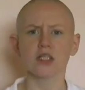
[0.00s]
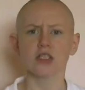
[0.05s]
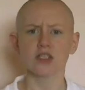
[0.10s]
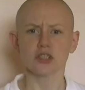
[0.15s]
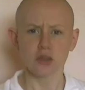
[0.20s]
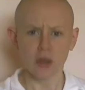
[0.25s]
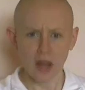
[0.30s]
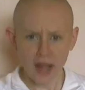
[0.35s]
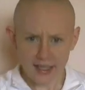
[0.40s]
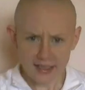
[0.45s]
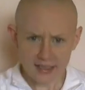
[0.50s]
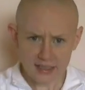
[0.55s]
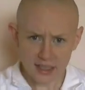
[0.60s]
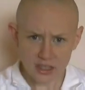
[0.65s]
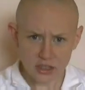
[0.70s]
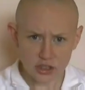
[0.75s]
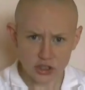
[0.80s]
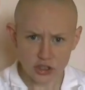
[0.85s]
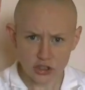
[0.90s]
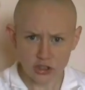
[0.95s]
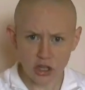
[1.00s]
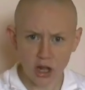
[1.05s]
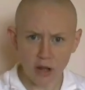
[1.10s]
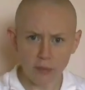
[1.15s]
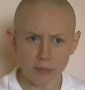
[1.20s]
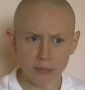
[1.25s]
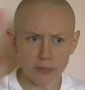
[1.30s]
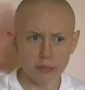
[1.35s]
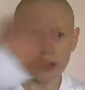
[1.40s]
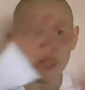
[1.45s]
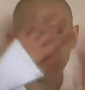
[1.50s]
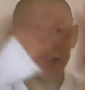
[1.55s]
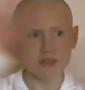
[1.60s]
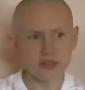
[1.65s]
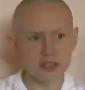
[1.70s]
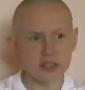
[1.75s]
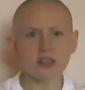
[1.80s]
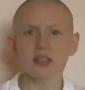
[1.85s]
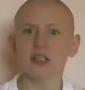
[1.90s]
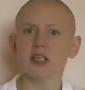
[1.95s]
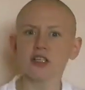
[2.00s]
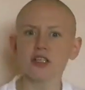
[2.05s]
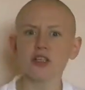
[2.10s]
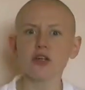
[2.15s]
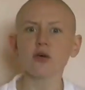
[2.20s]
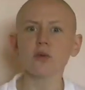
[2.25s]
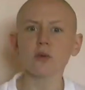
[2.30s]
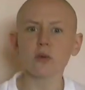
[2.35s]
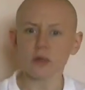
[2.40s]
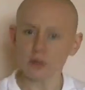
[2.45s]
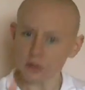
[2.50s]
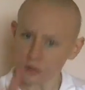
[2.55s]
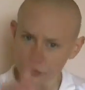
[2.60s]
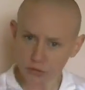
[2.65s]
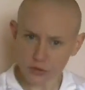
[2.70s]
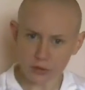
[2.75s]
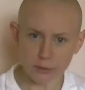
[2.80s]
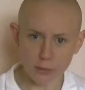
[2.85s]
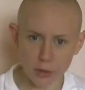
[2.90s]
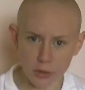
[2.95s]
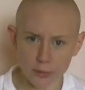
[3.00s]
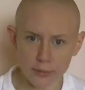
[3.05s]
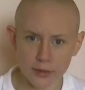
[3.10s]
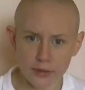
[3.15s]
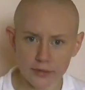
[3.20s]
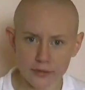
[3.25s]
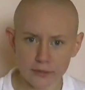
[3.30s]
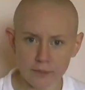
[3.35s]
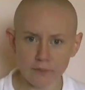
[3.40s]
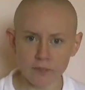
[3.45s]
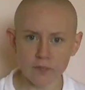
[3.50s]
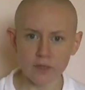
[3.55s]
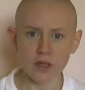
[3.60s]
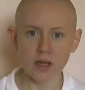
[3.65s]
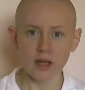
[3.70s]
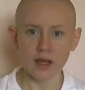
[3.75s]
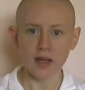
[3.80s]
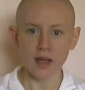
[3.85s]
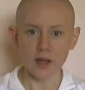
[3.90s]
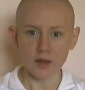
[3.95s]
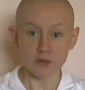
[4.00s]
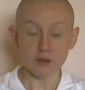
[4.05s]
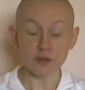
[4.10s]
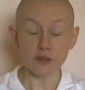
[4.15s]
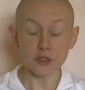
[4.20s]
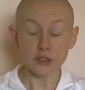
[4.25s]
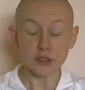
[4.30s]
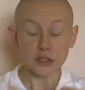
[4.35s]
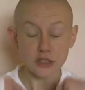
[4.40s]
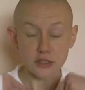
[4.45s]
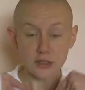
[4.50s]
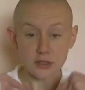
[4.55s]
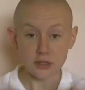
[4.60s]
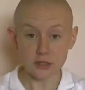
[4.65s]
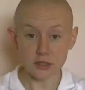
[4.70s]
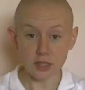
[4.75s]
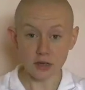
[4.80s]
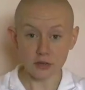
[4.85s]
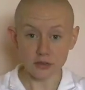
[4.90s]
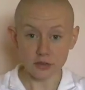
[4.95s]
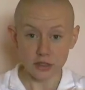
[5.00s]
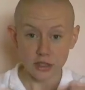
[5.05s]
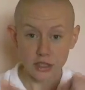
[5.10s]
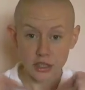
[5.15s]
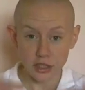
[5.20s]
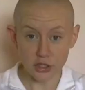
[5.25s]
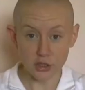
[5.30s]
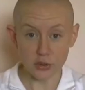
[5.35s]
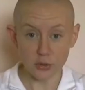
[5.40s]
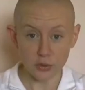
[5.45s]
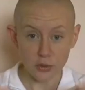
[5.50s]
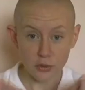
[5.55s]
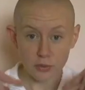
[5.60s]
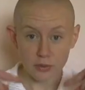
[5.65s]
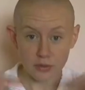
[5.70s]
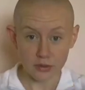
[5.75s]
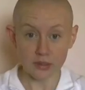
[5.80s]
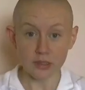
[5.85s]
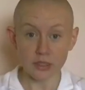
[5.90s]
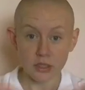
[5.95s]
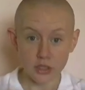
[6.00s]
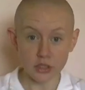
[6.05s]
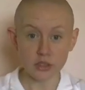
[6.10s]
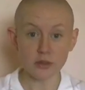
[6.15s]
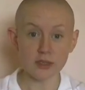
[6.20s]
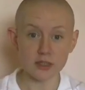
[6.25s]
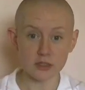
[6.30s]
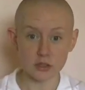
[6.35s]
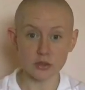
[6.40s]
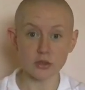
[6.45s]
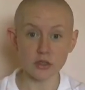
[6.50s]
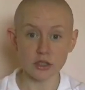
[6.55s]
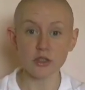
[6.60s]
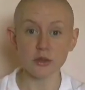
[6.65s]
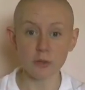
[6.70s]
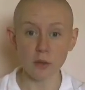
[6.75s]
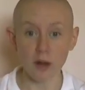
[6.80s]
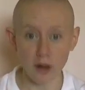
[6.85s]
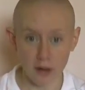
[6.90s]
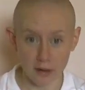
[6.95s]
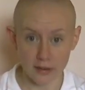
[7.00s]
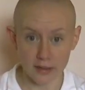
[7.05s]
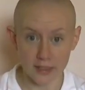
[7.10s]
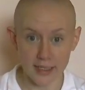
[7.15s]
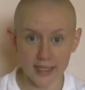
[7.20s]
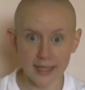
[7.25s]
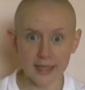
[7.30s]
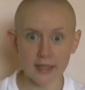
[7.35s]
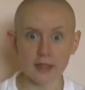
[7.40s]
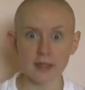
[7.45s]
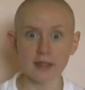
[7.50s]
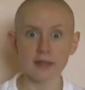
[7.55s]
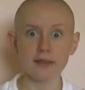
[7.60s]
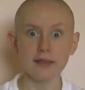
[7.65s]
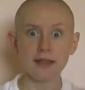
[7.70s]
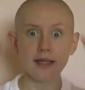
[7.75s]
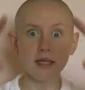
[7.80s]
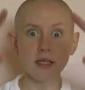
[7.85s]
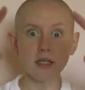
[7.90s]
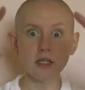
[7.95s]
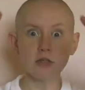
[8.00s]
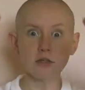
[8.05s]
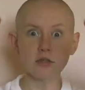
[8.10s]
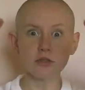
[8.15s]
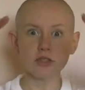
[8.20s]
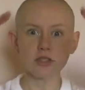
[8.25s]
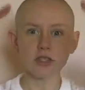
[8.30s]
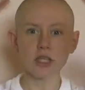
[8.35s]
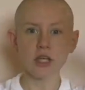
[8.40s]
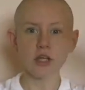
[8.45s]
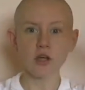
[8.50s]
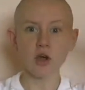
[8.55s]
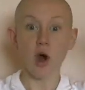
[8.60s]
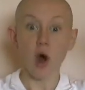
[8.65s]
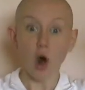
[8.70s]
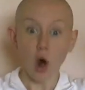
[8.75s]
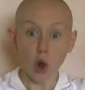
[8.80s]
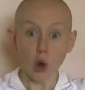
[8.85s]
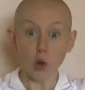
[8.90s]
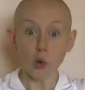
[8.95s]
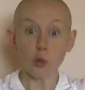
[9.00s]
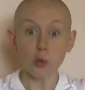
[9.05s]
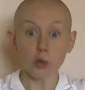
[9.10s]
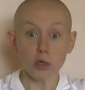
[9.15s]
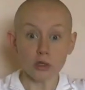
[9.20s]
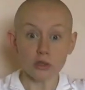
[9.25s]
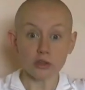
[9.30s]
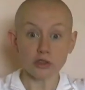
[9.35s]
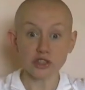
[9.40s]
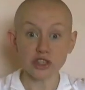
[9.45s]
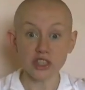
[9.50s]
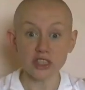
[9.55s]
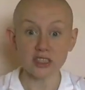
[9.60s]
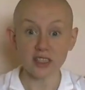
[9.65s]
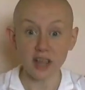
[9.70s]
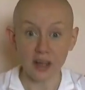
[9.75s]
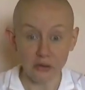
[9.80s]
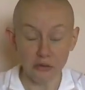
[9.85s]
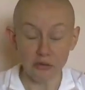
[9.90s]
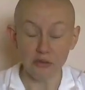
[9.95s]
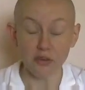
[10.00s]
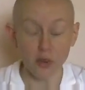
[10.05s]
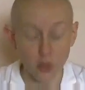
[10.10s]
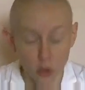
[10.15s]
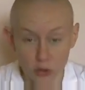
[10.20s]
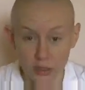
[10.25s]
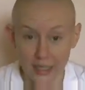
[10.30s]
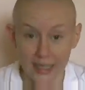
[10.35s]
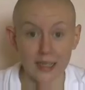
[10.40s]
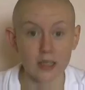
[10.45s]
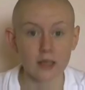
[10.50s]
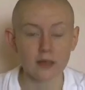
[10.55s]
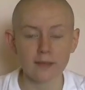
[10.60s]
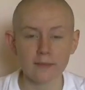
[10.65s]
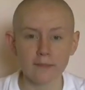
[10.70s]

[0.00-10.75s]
So I'd say stop everything in your world for a moment and first discover you within you as who you are. Then you'll see your whole world just unfolding.